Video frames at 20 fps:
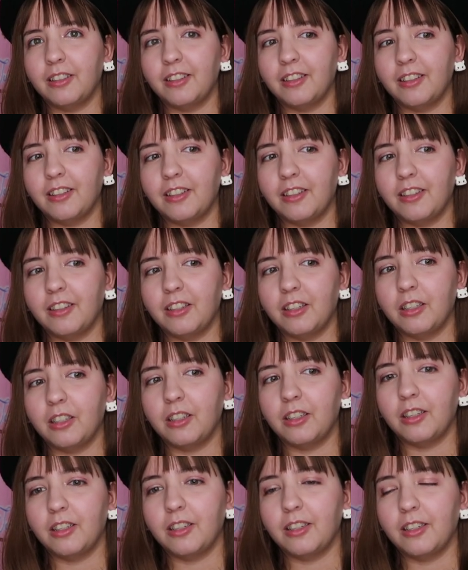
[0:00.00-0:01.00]

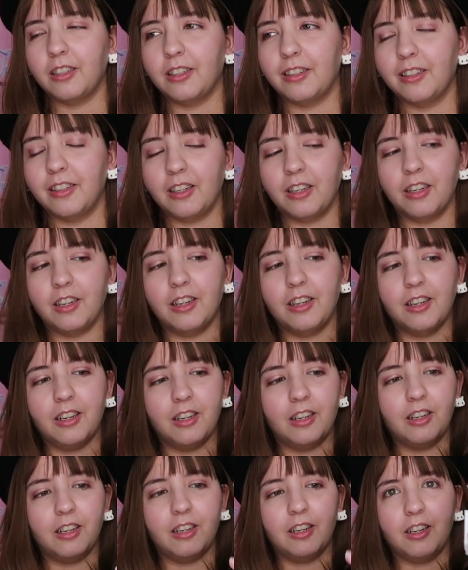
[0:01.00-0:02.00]
(no one is talking)